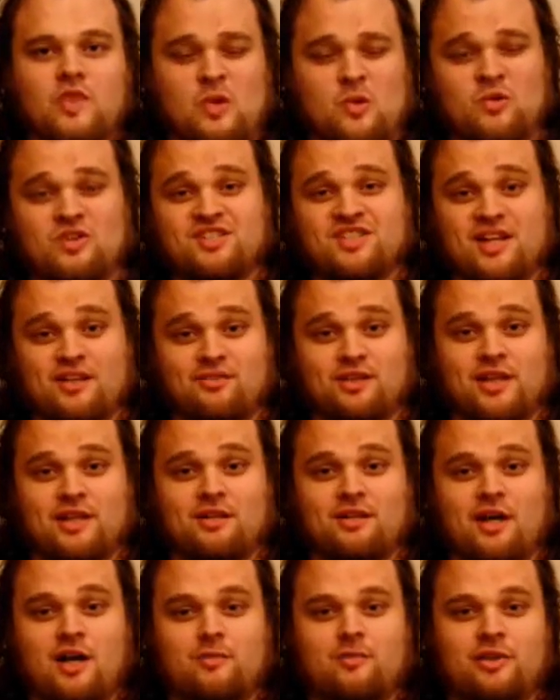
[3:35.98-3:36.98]
which sounds like a
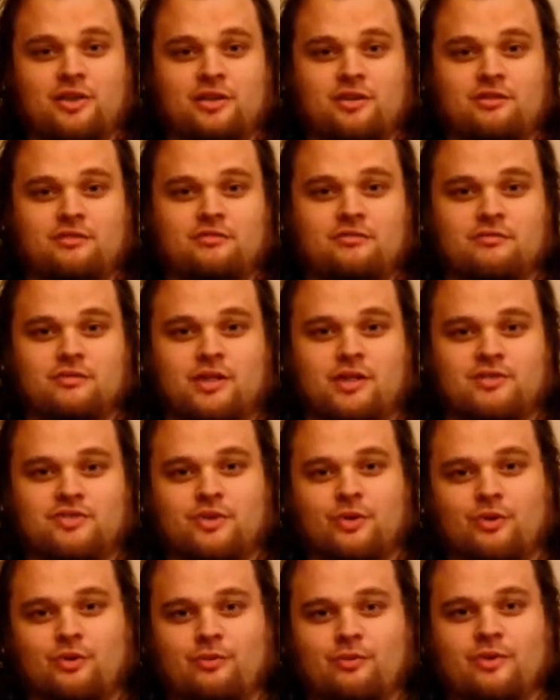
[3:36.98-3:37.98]
lot, but in
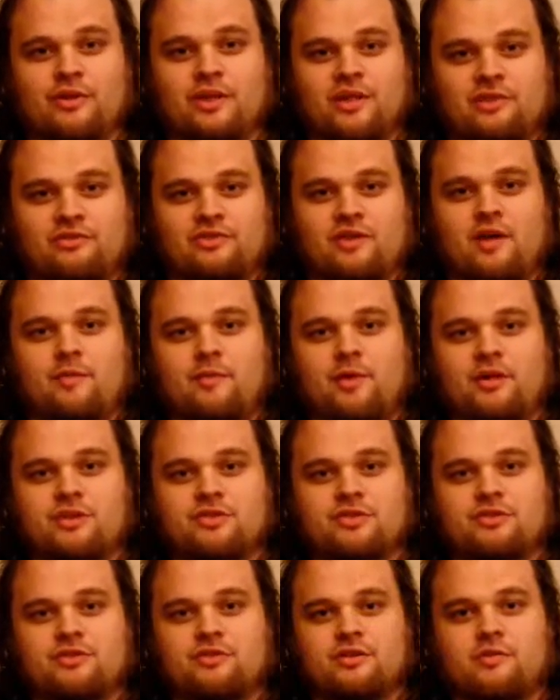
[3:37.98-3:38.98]
total really isn't that
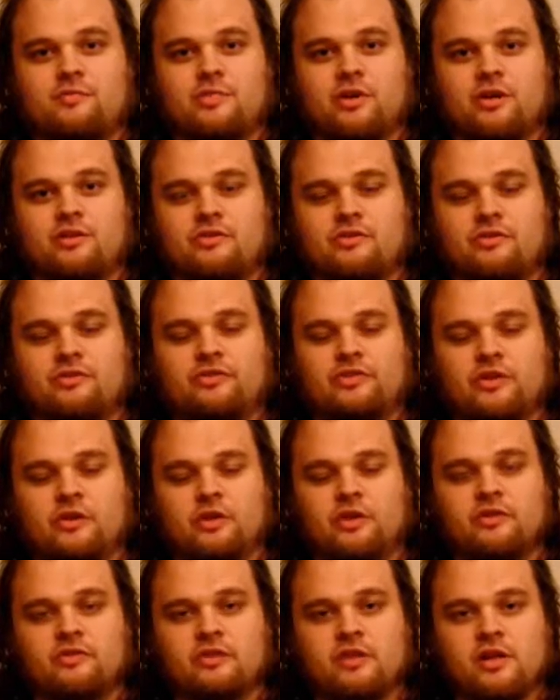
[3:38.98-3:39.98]
much compared to the
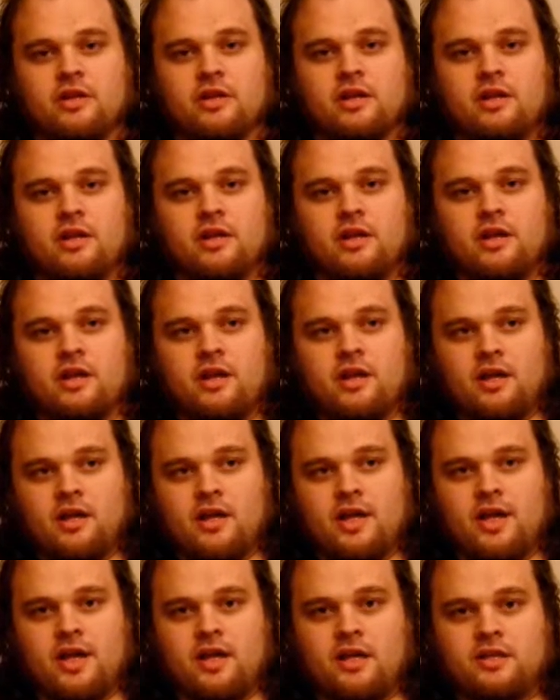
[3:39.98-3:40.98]
series.
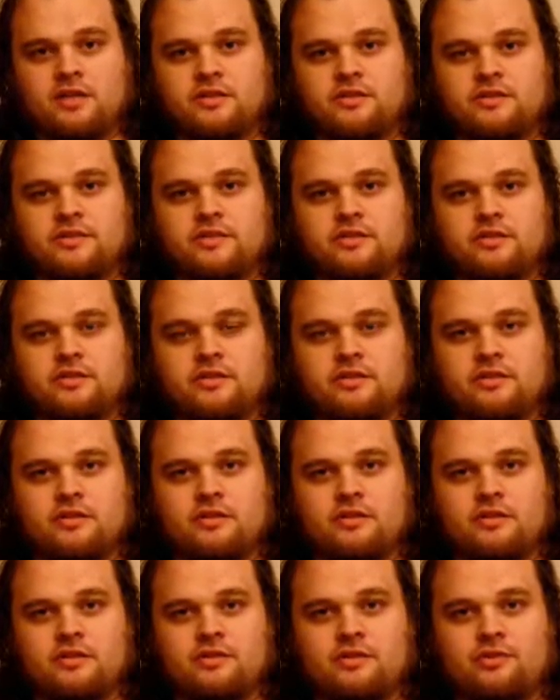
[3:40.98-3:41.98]
And
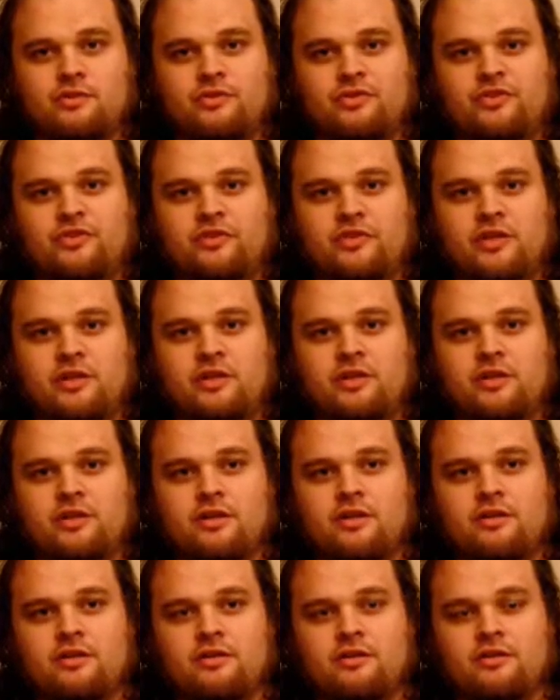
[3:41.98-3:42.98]
you
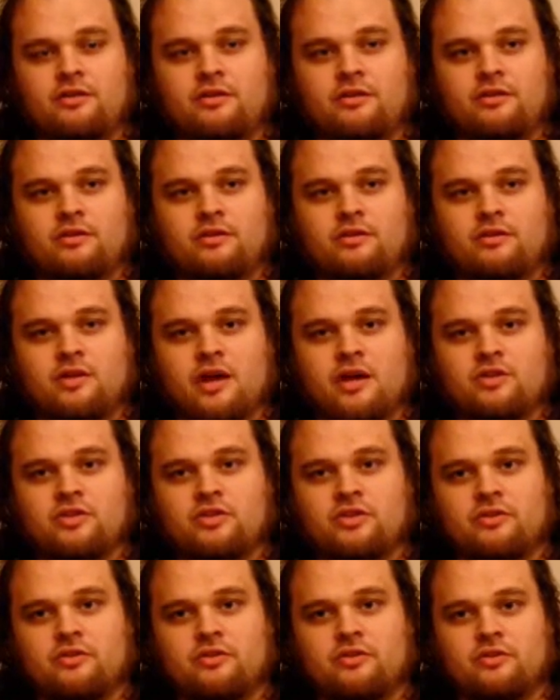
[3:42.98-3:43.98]
see not
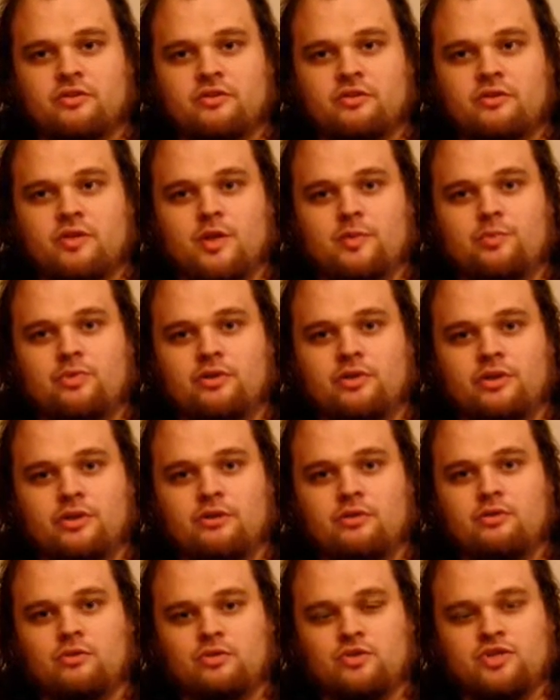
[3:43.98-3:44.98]
just the
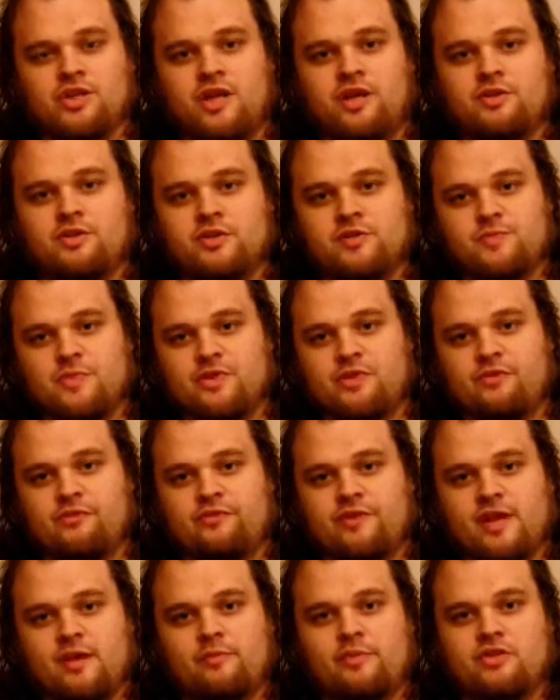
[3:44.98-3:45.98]
political changes, but the
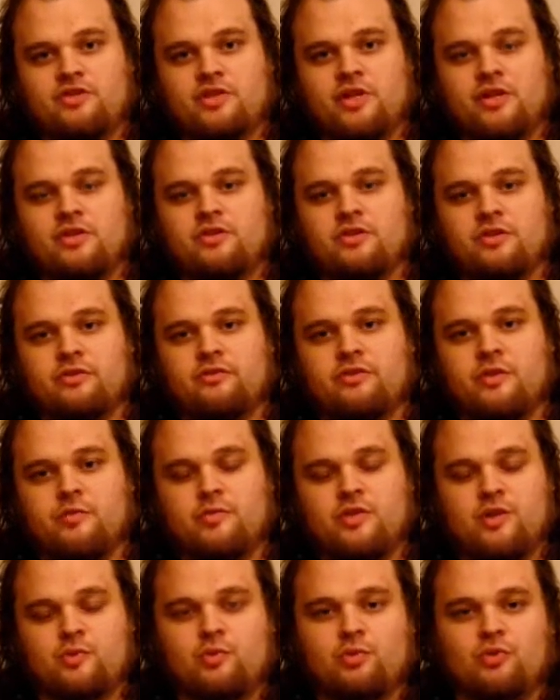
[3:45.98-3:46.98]
family changes, the
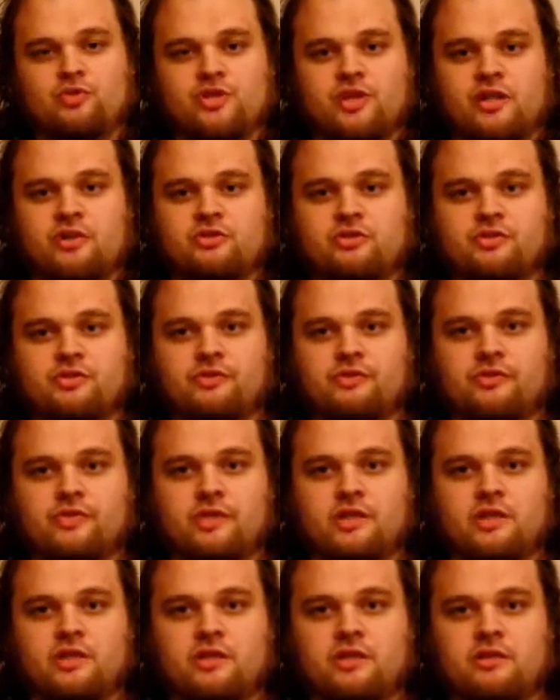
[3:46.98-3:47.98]
people changes,
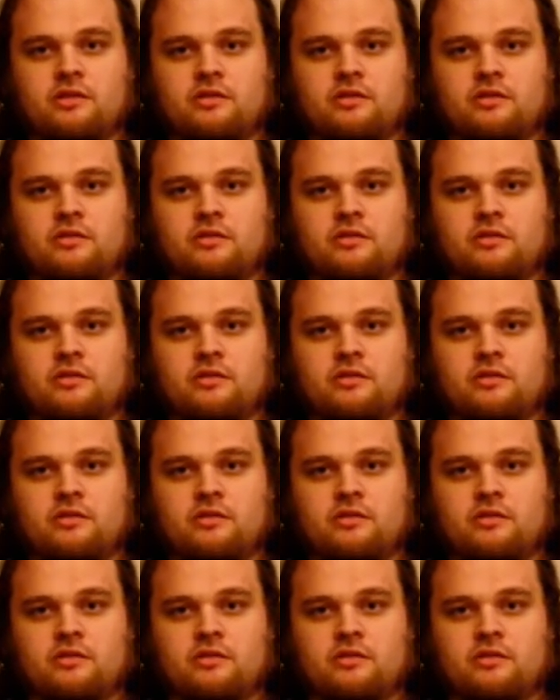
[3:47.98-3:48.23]
the